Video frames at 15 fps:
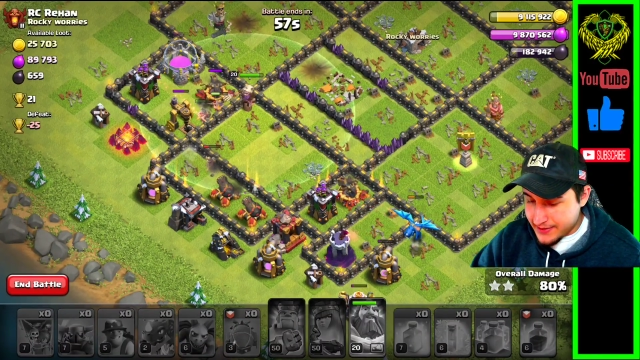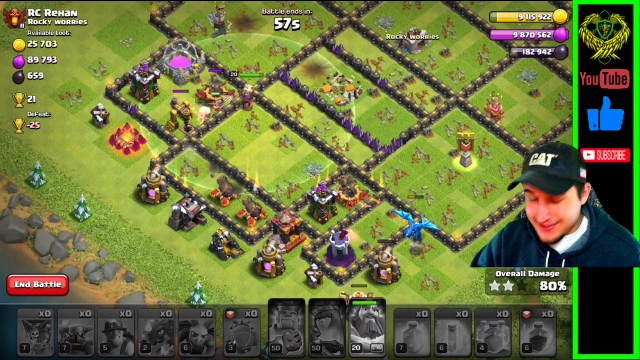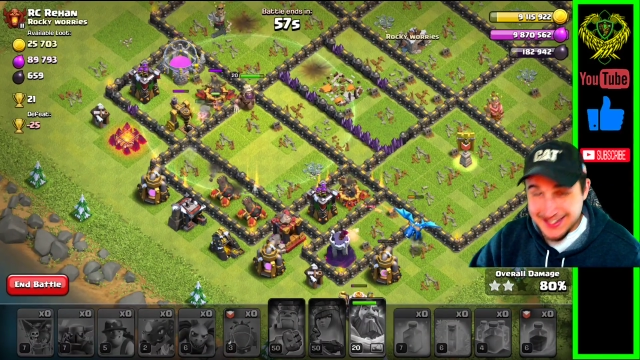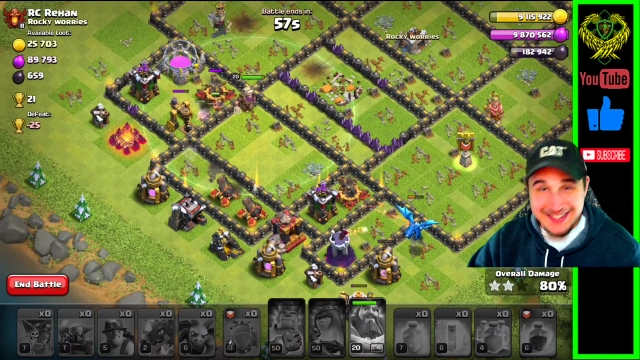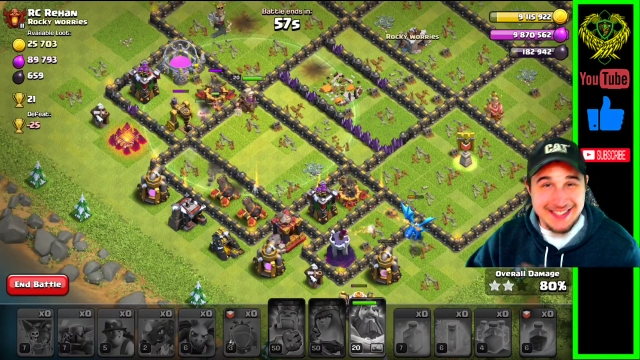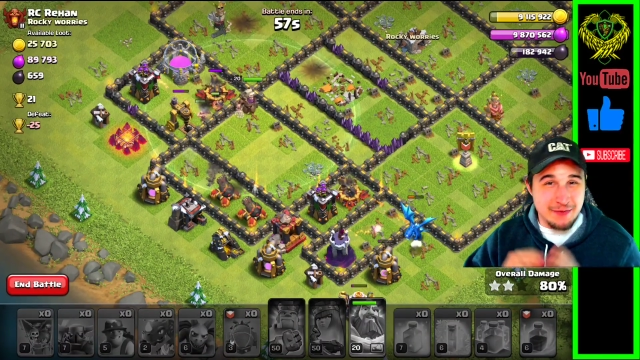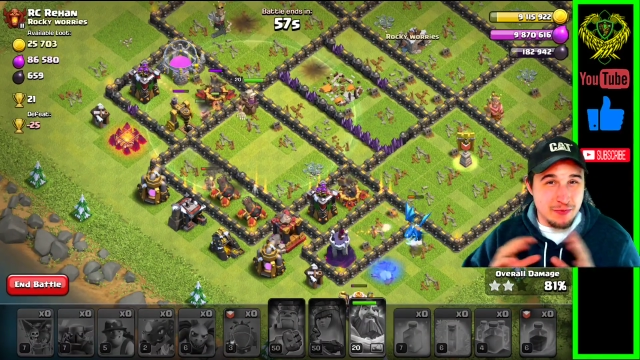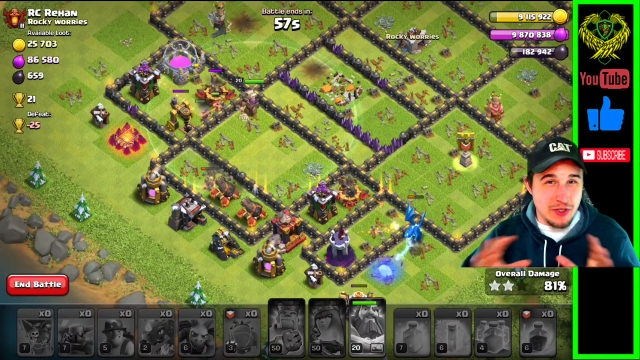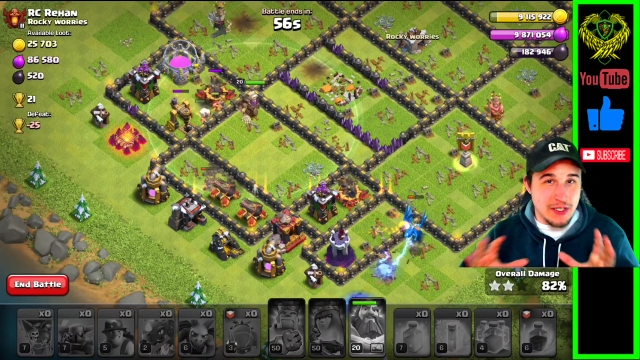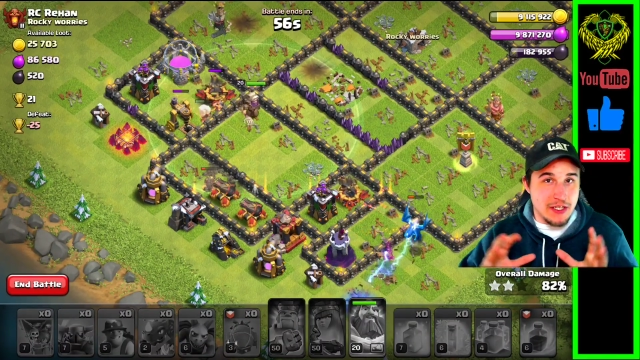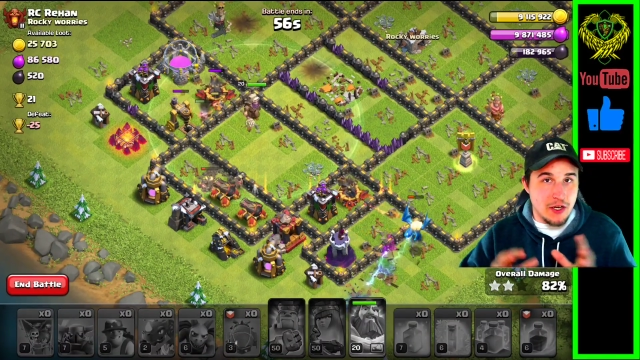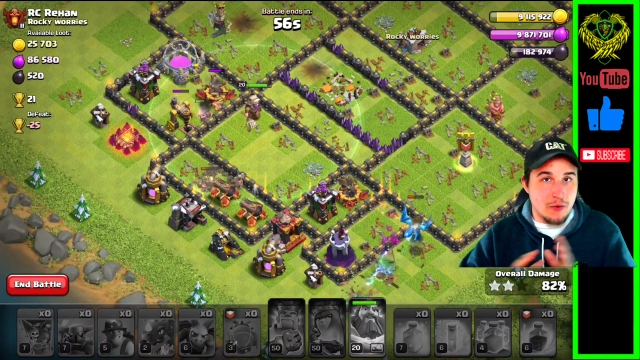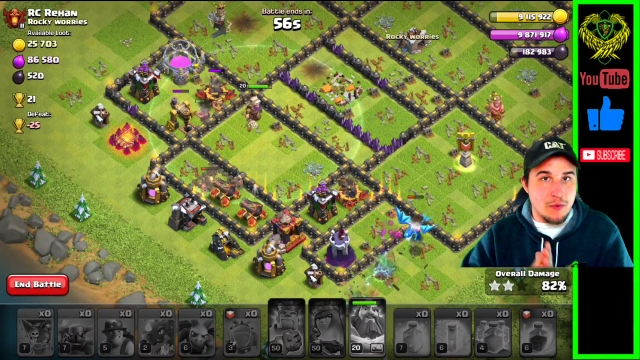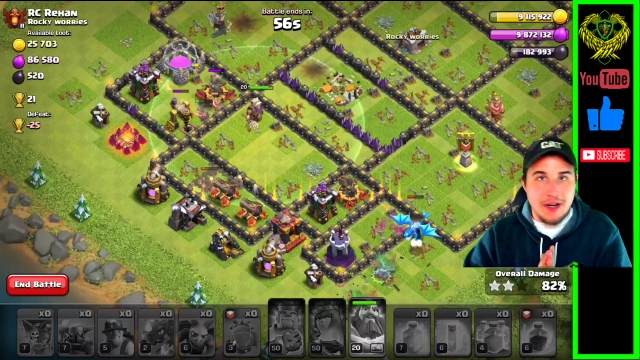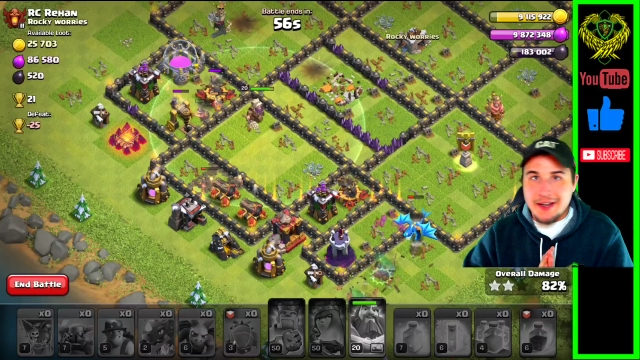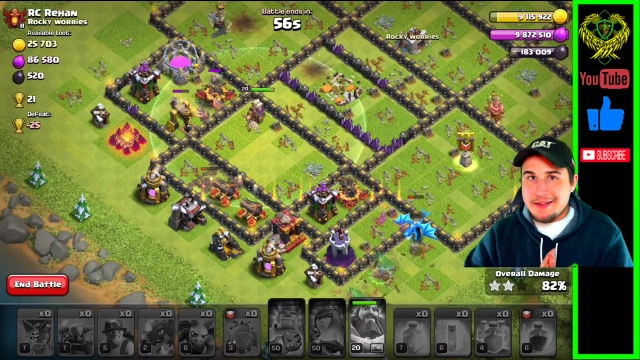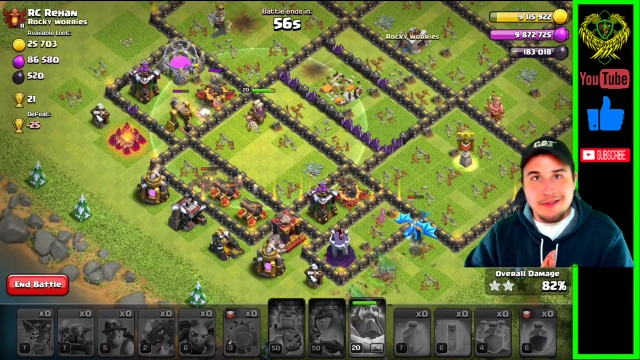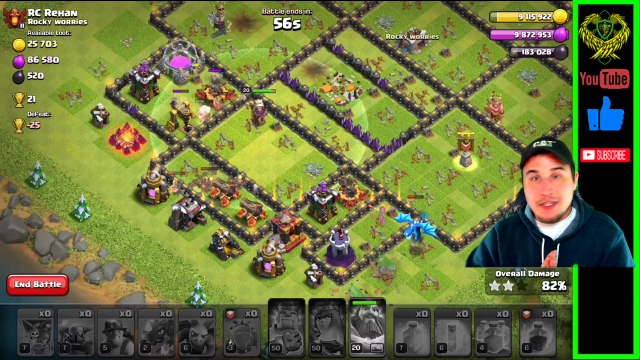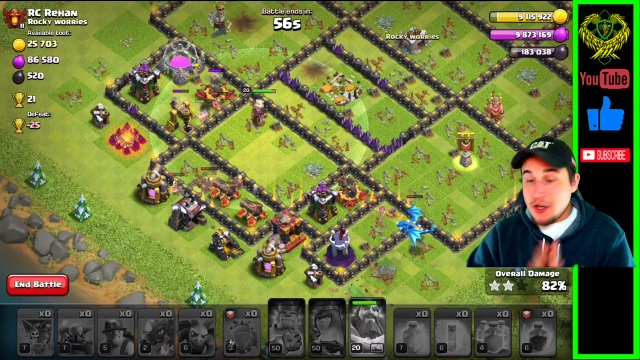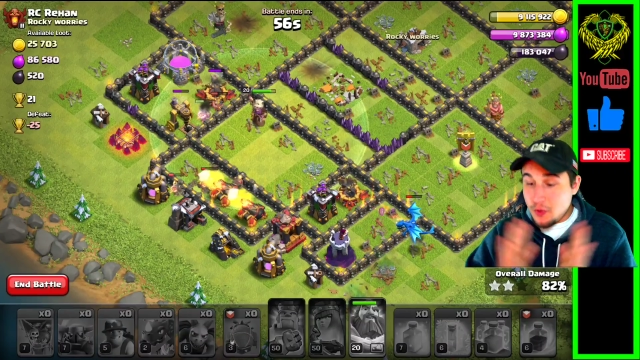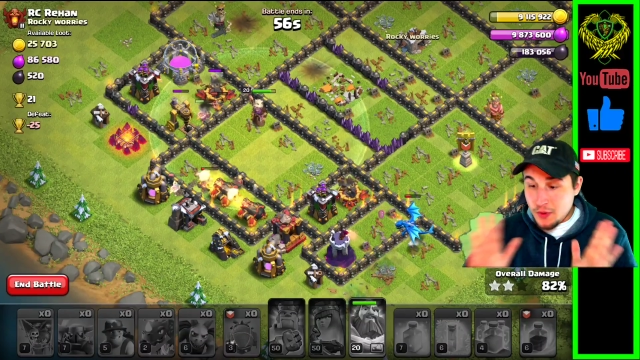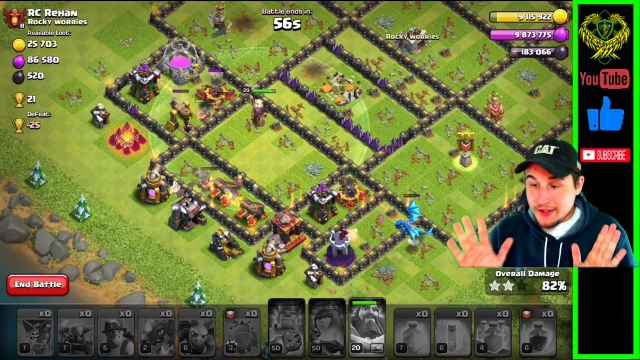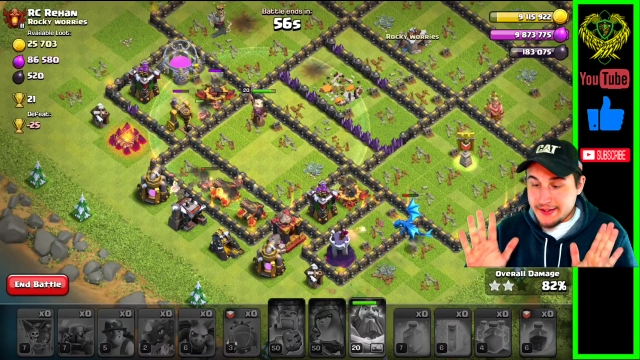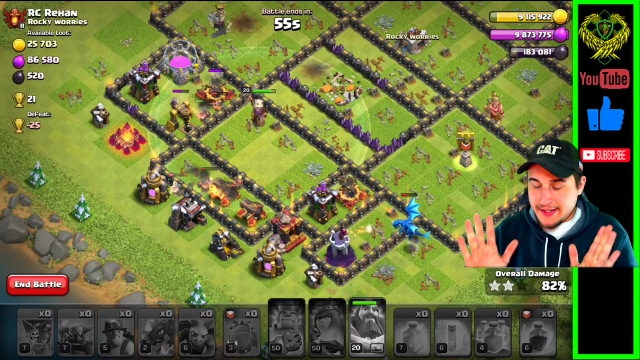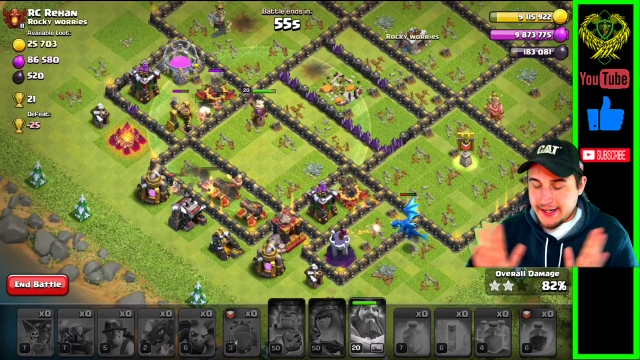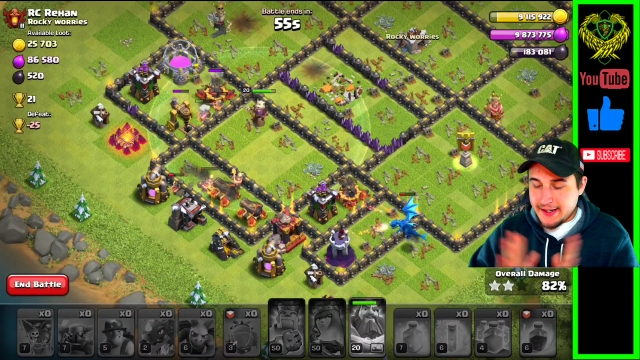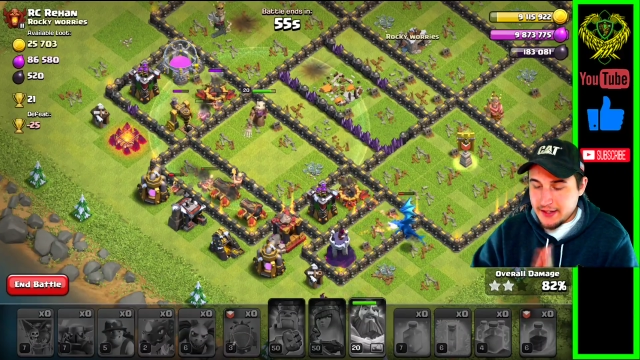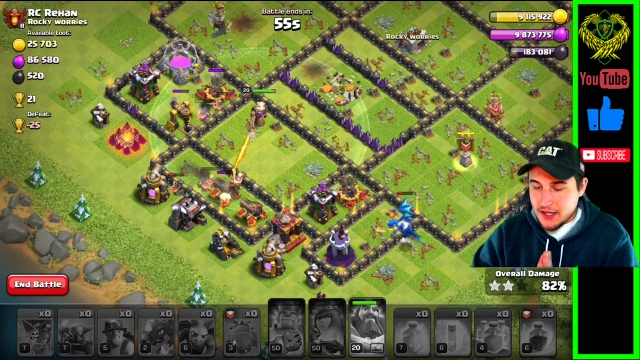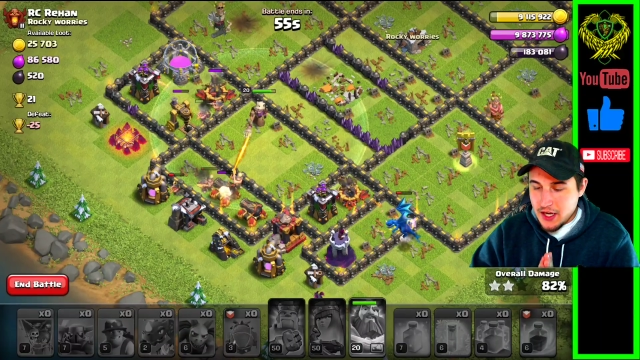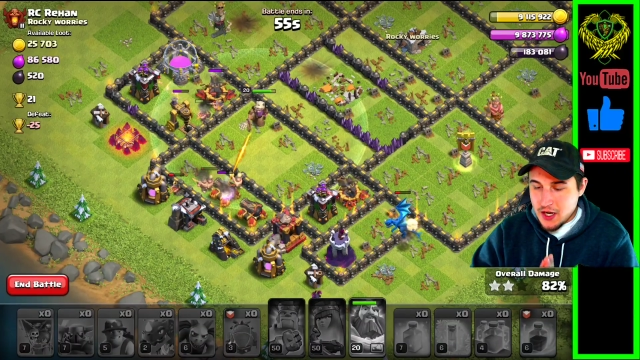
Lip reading: and that's really you don't want that.